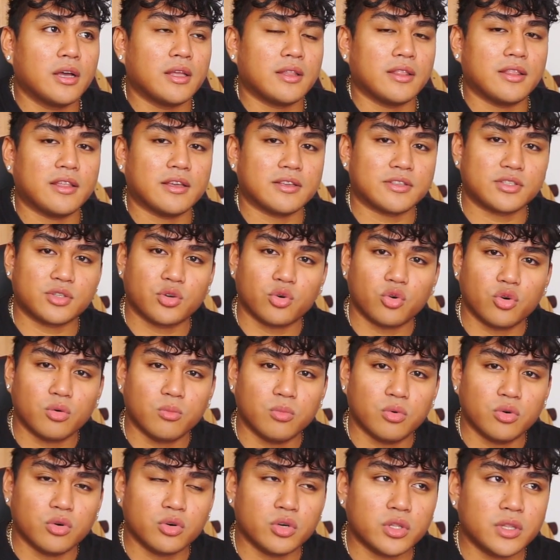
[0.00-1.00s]
the
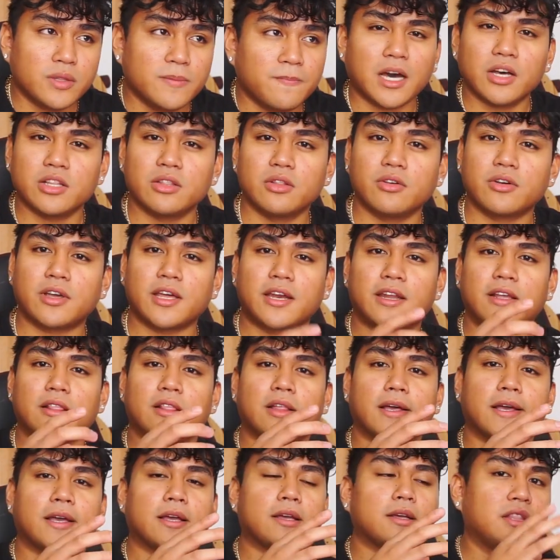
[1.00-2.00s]
scoreboard, I'd look at it
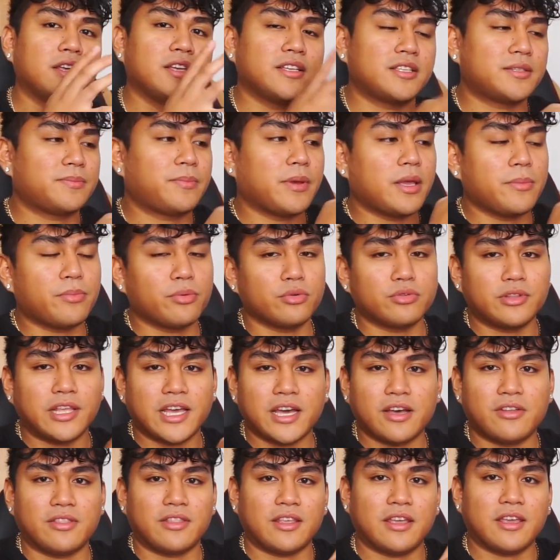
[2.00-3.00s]
like, these people
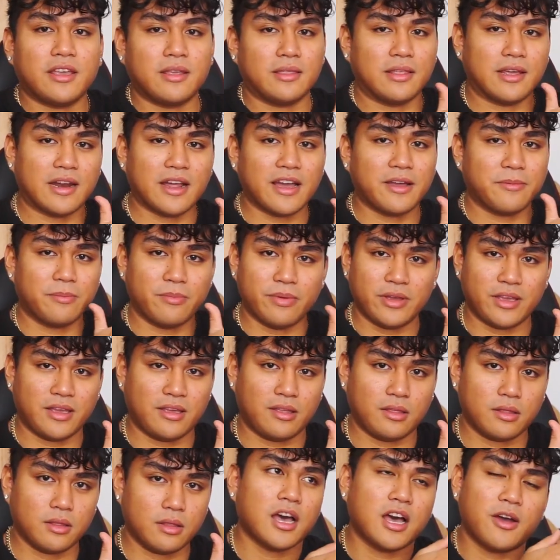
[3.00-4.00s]
down here that I beat
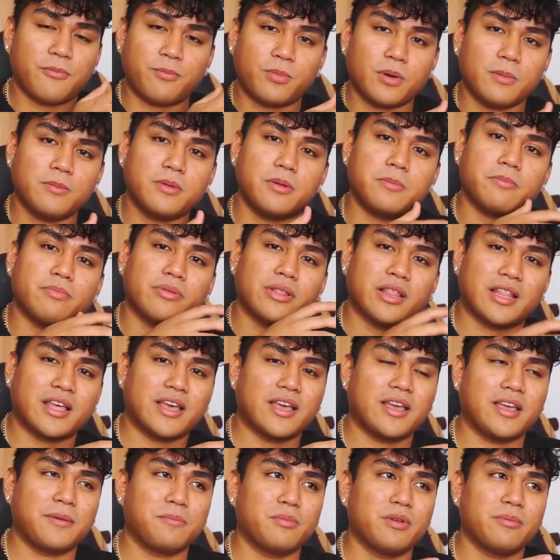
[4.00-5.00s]
have probably
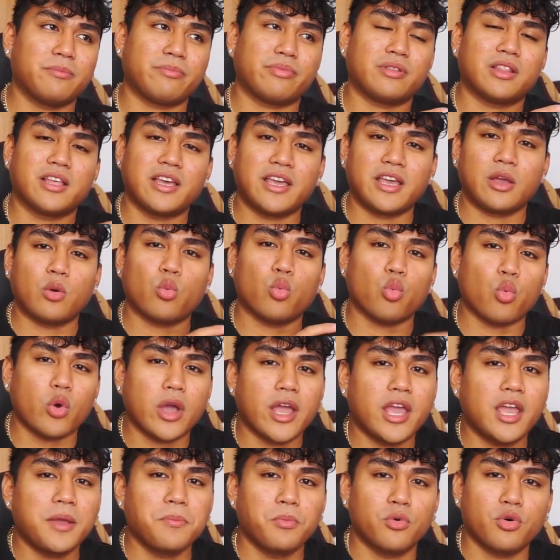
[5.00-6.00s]
been playing
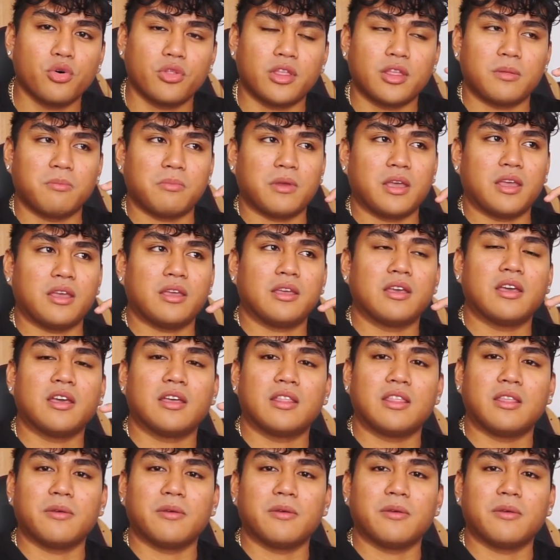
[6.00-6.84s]
way more than me.